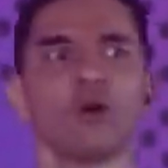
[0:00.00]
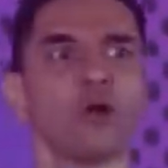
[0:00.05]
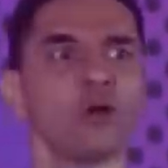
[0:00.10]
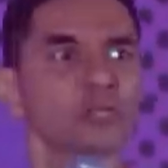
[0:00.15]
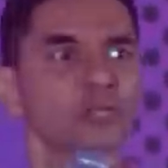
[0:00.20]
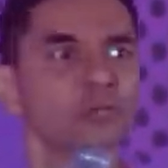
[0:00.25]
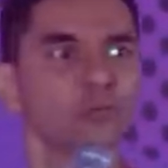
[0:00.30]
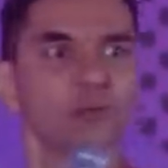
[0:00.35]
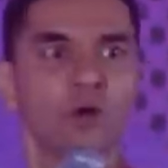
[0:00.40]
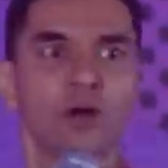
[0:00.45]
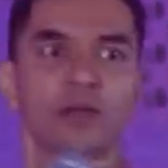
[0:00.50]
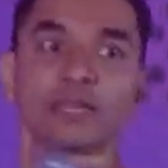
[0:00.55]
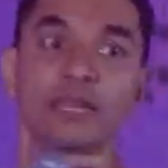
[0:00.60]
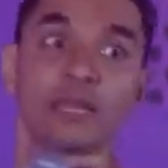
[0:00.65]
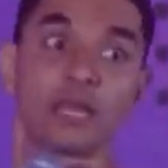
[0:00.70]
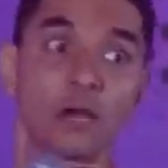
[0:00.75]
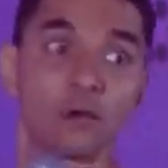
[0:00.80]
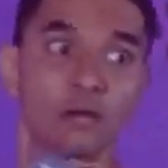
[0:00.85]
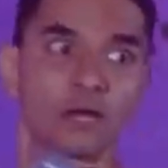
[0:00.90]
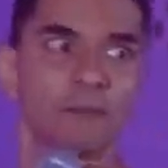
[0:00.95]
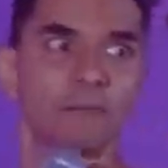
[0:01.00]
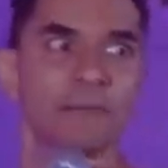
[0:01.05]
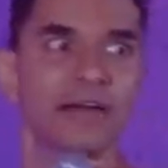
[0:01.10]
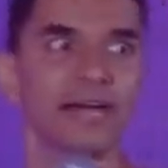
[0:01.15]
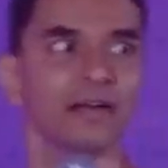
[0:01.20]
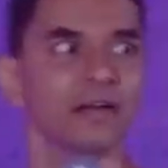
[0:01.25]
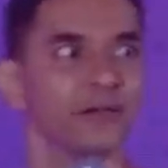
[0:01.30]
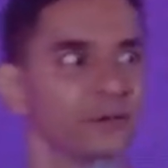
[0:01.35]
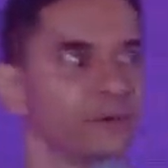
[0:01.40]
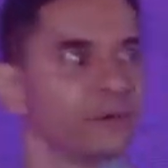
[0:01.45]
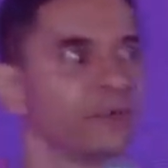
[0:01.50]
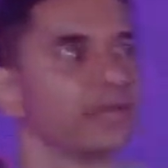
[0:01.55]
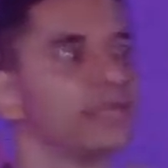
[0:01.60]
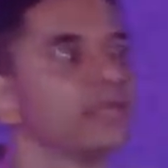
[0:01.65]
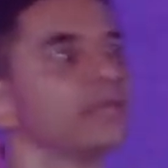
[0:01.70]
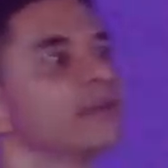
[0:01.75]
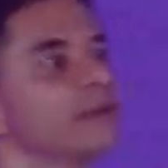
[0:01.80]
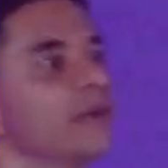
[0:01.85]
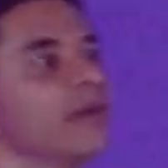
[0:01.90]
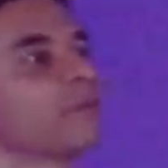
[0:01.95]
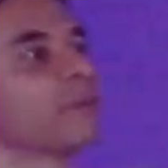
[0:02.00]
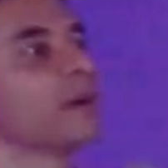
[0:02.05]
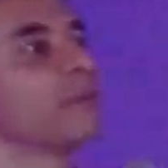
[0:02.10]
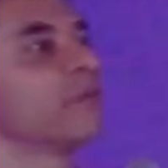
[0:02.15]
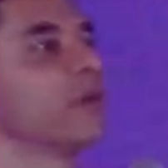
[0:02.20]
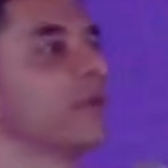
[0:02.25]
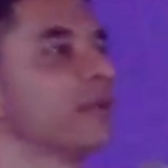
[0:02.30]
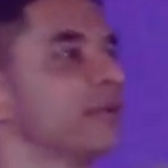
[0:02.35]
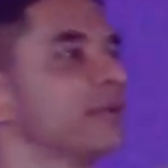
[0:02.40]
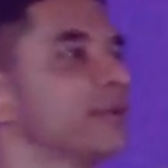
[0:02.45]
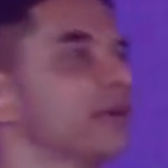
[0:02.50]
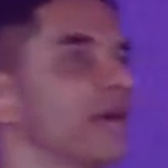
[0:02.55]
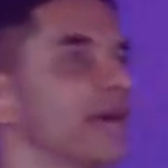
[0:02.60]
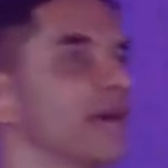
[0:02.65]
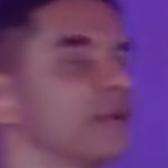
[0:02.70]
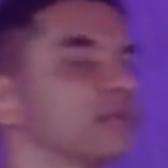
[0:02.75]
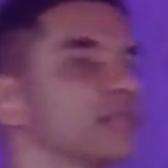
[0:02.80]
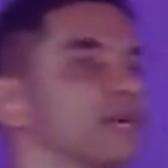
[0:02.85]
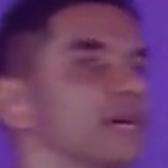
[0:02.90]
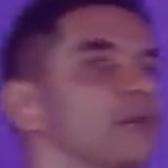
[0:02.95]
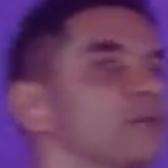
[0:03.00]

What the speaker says: all you want and now come back. Are you ready? Yep, I'm ready. I don't think